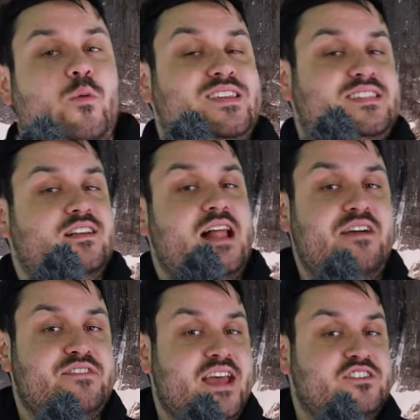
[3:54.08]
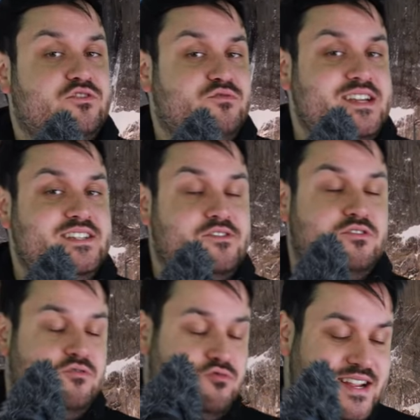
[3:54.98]
that we still have yet to
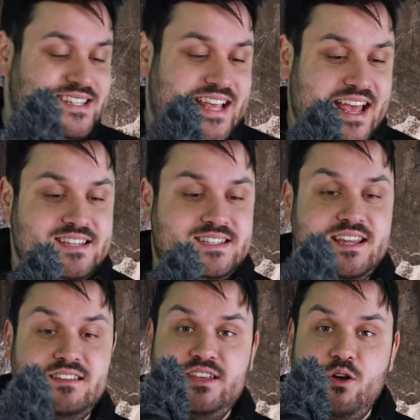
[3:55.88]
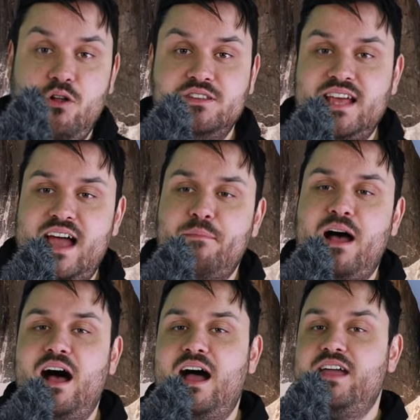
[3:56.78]
retest the all-time
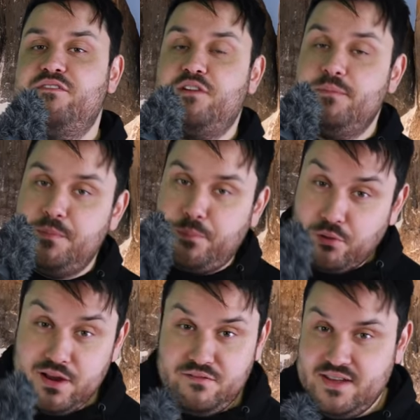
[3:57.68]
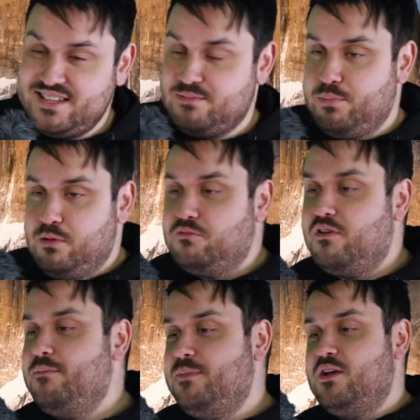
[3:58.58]
high from the previous bull
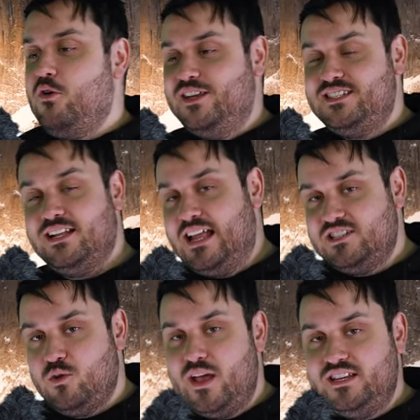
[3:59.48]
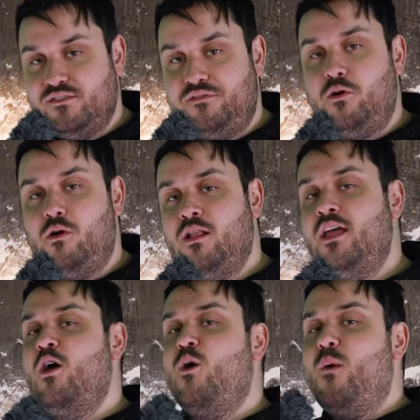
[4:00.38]
run. Bitcoin still has a way to fall.
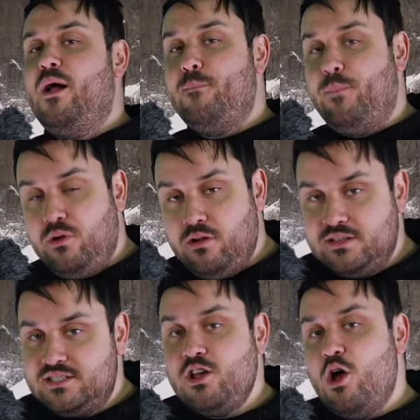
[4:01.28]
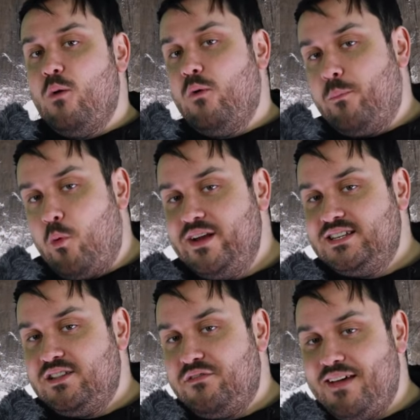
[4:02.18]
While bulls will point to the